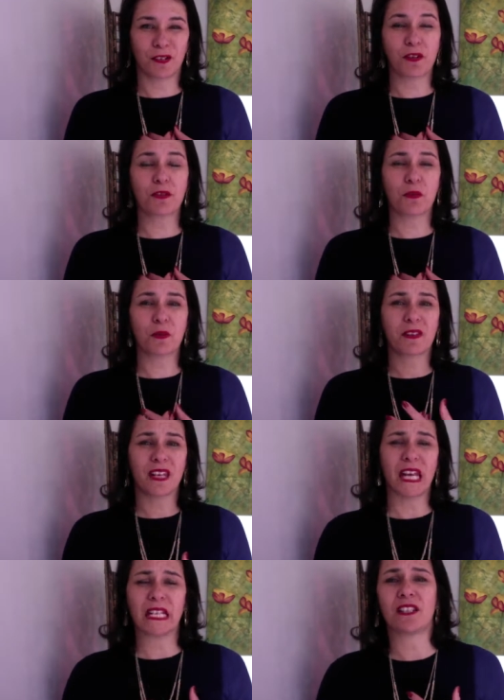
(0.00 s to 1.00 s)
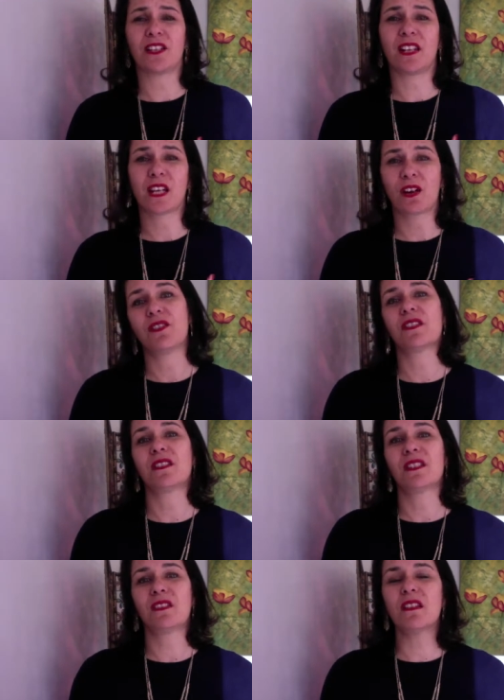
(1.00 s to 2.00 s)
of thought and the energy that goes
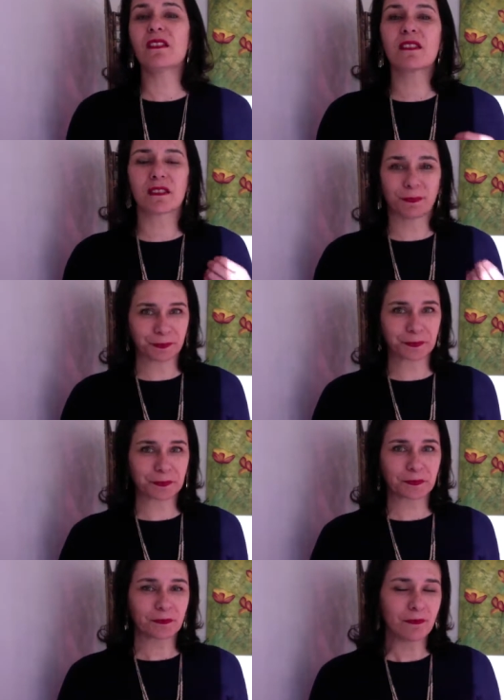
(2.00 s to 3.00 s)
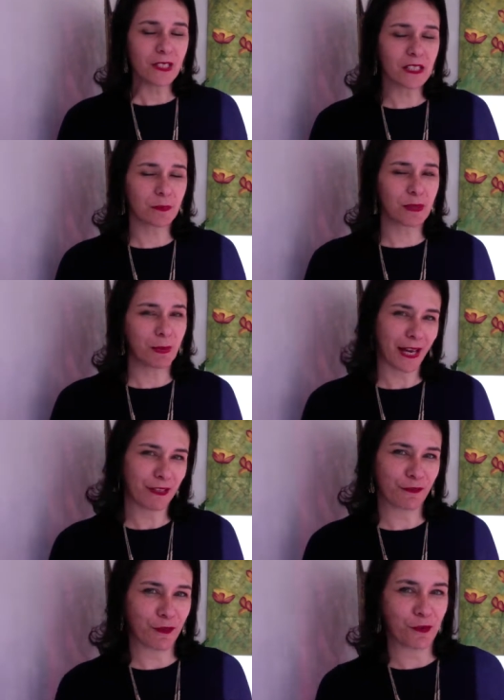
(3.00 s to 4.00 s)
into this to be paid
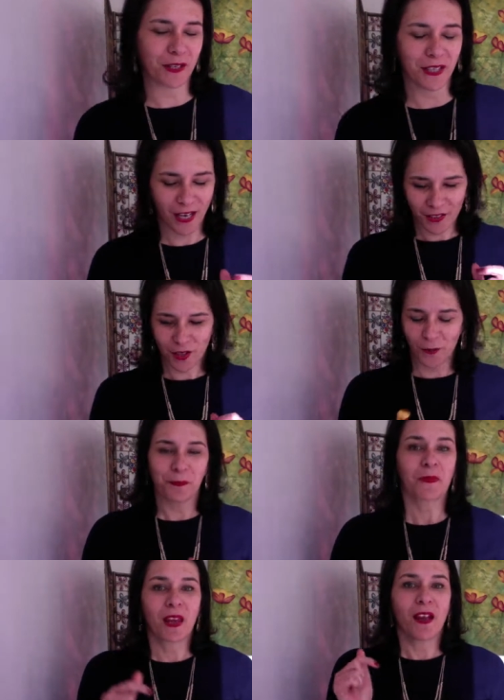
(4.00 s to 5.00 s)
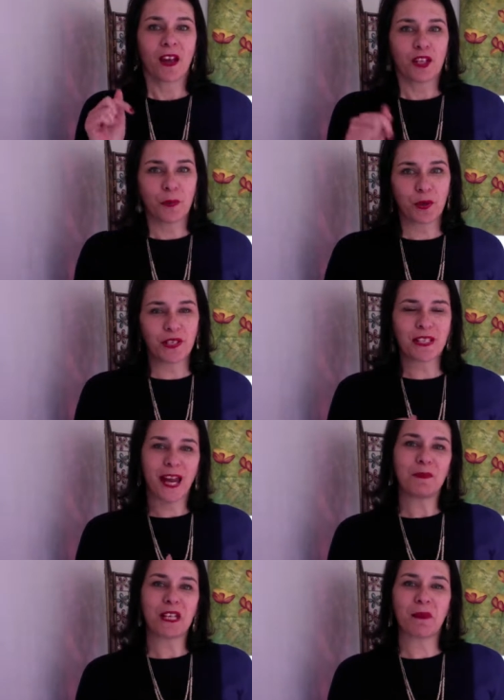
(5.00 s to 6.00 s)
forward. So you put your
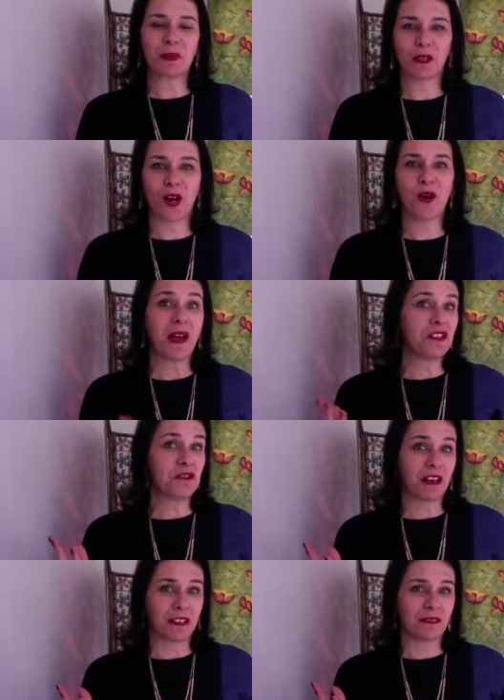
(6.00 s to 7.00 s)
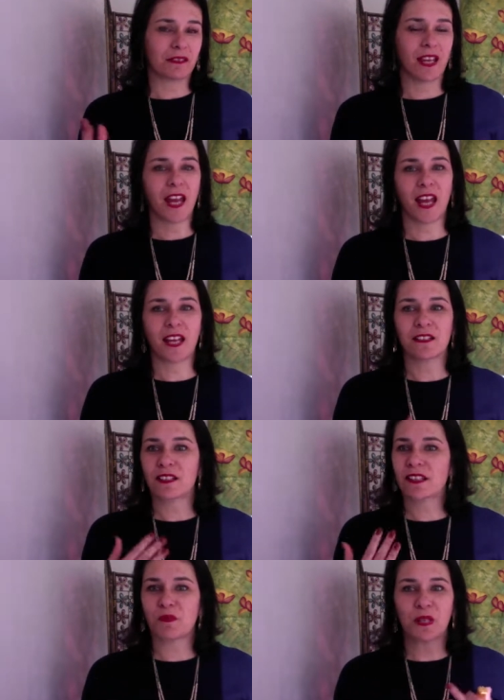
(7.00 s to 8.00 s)
name down below and you're in. And
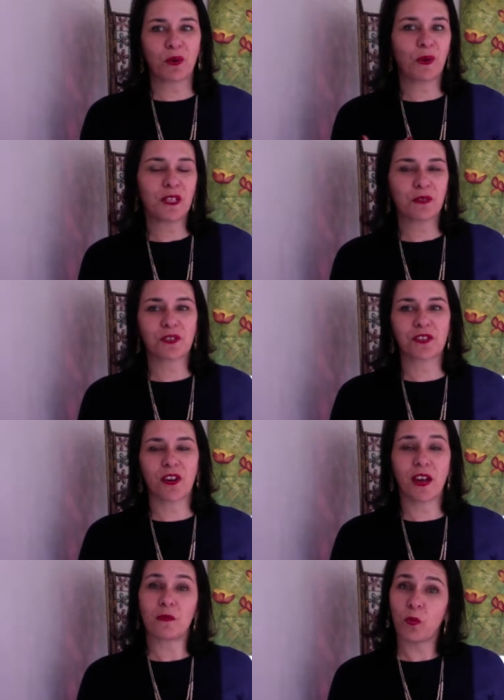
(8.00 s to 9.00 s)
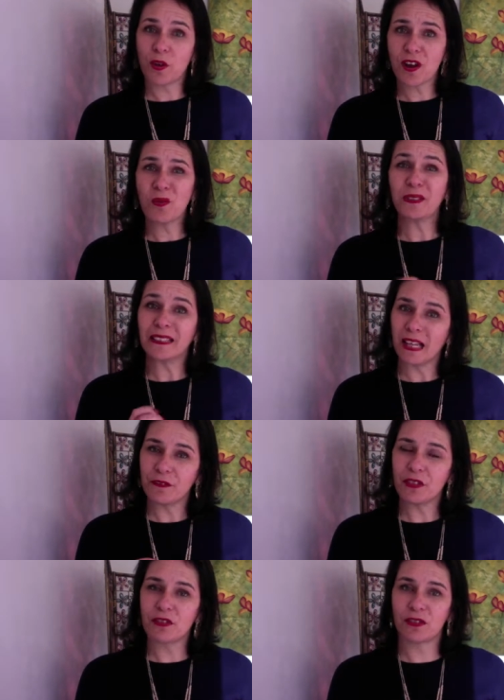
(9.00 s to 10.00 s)
just give me a week or so. And what I would love
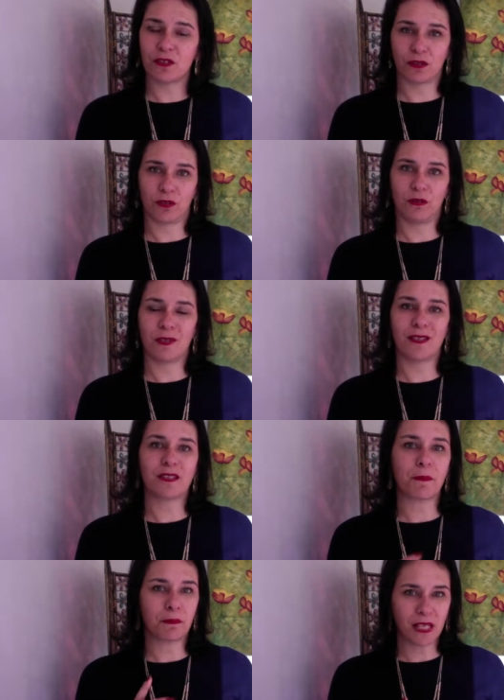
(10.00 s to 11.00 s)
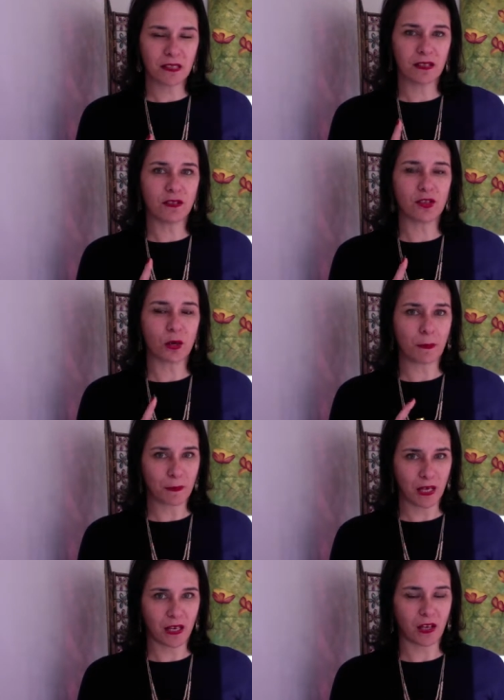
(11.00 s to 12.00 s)
you to do is message
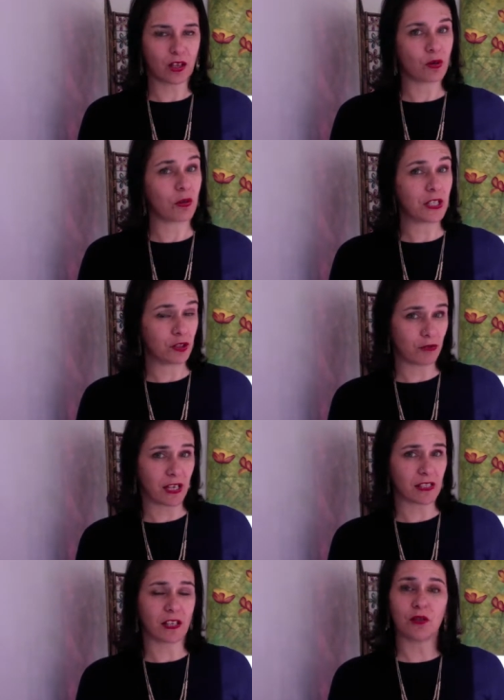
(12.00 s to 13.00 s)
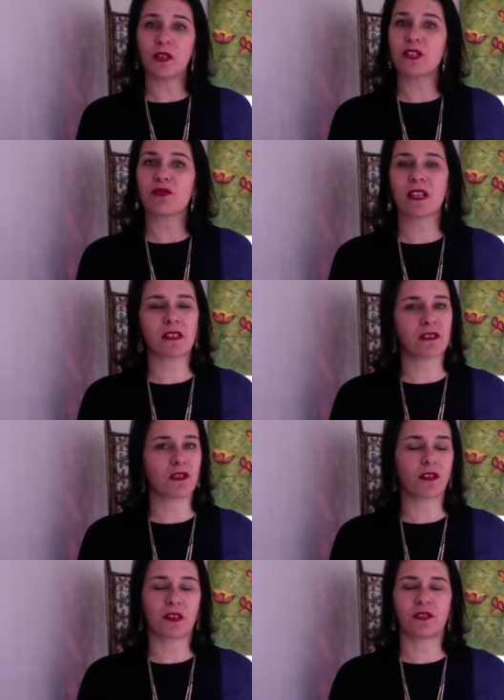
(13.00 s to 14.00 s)
me your address. Now, your address is
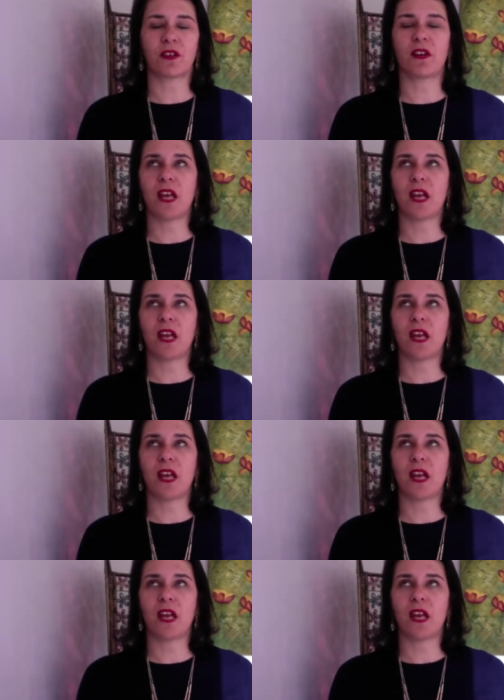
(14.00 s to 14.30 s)
not going to go